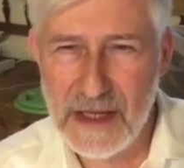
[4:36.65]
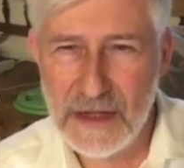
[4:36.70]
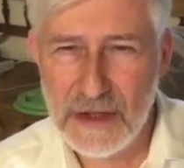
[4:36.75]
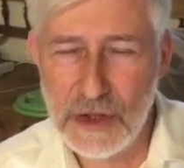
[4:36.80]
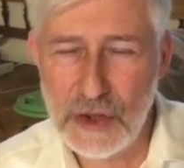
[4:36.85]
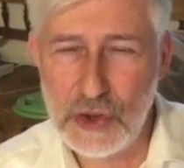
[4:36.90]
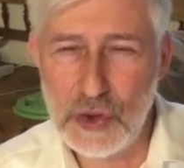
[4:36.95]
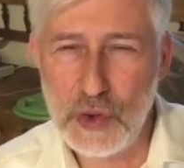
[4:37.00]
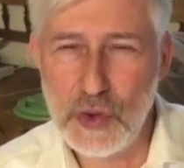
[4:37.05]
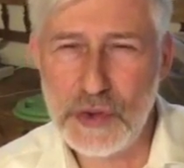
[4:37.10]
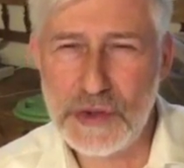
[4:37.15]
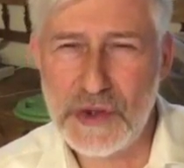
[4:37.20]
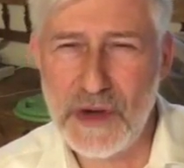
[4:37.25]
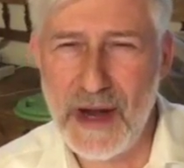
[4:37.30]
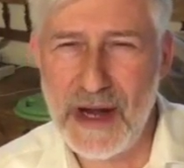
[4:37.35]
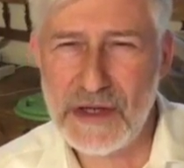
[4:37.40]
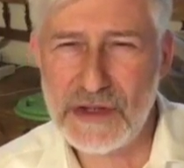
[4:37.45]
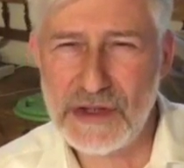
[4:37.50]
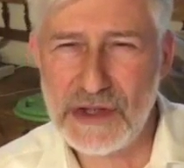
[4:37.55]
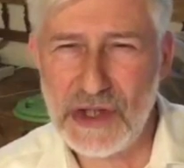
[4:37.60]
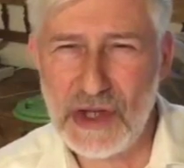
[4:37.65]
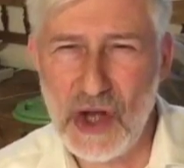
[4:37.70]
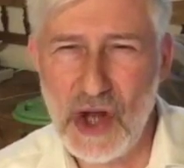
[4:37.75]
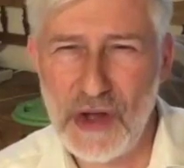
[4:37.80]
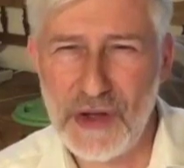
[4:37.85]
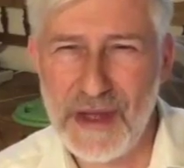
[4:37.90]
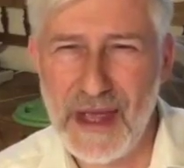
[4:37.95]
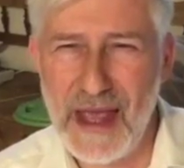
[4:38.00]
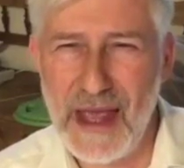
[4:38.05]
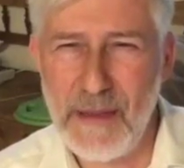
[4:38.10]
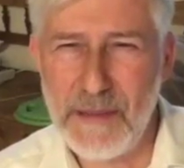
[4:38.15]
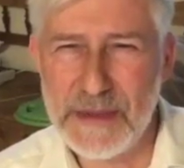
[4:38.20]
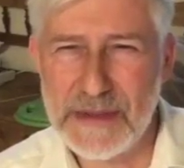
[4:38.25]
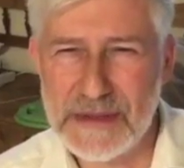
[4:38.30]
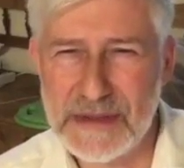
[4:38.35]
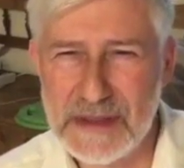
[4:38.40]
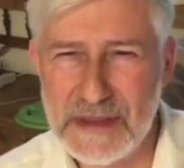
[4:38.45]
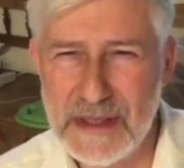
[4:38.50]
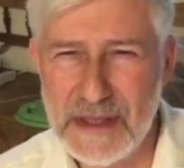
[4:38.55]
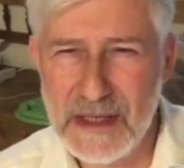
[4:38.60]
The Jews are actually called
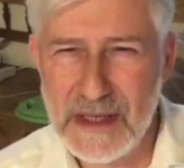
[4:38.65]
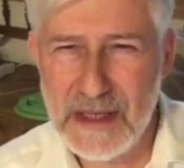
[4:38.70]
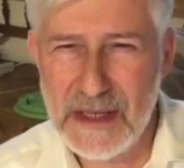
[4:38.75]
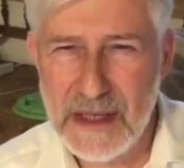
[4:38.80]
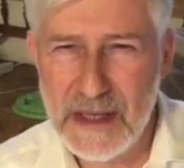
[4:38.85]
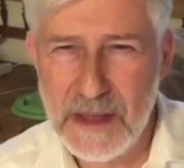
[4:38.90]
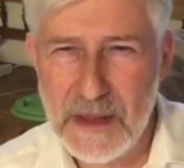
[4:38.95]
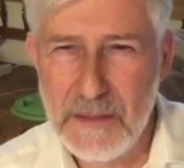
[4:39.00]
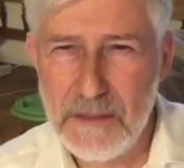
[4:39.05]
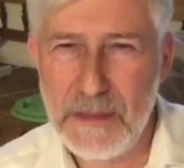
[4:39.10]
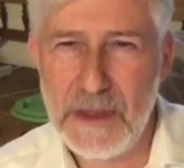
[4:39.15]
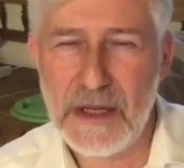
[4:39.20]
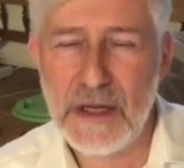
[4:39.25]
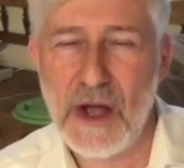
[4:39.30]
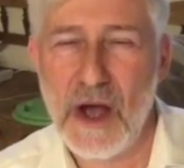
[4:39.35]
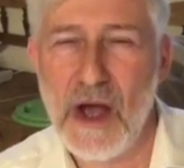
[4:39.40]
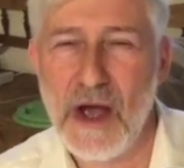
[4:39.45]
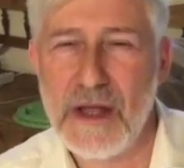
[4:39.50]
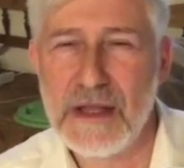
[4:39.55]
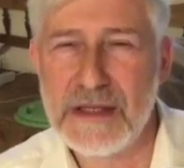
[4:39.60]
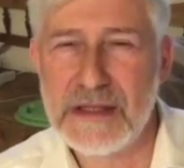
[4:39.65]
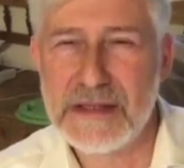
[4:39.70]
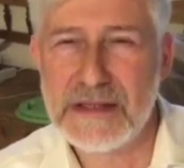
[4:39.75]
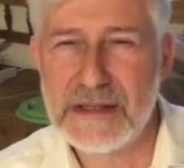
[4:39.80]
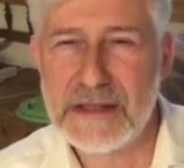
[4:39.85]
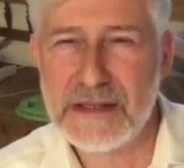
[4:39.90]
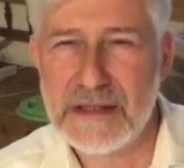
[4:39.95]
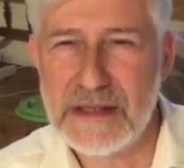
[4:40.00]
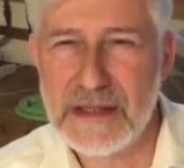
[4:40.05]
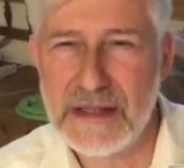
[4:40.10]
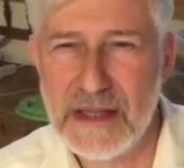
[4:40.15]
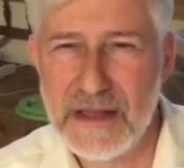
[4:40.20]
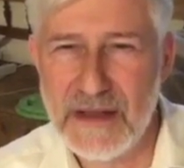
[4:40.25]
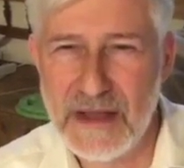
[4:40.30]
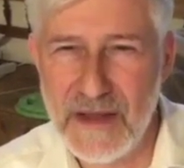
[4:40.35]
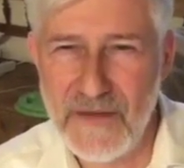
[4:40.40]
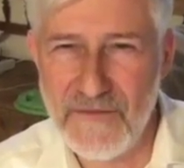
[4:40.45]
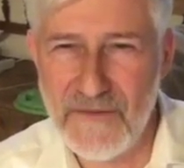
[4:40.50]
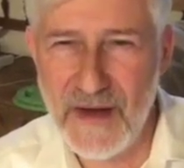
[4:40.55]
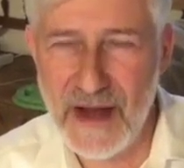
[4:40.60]
apes because
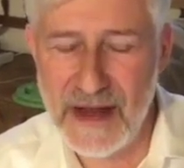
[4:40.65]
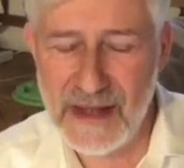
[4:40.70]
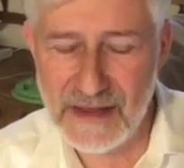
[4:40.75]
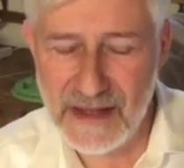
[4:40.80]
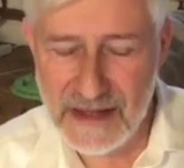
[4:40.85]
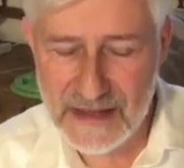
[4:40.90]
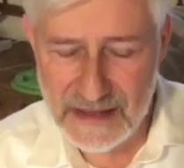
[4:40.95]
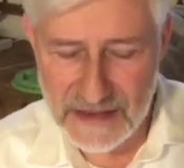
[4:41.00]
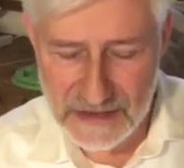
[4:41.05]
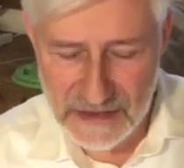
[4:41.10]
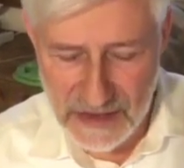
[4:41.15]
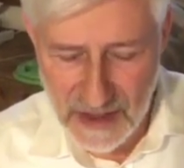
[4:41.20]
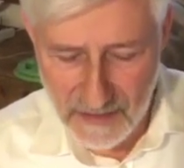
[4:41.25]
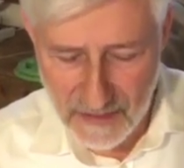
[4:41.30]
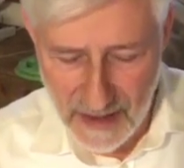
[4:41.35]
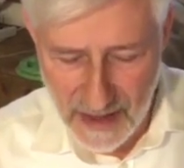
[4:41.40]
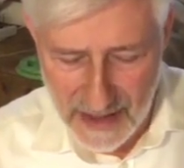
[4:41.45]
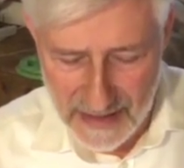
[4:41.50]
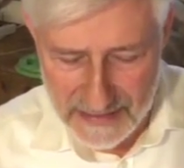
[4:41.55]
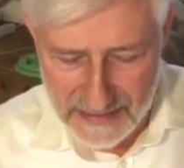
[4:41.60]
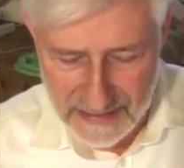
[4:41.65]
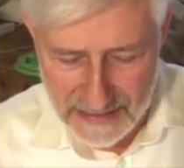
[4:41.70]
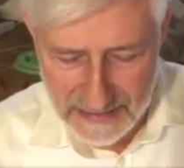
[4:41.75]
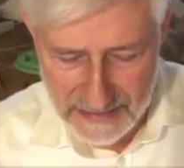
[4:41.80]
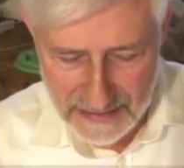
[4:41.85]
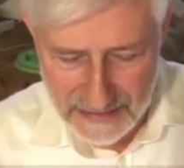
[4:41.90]
they violate the Shabbat.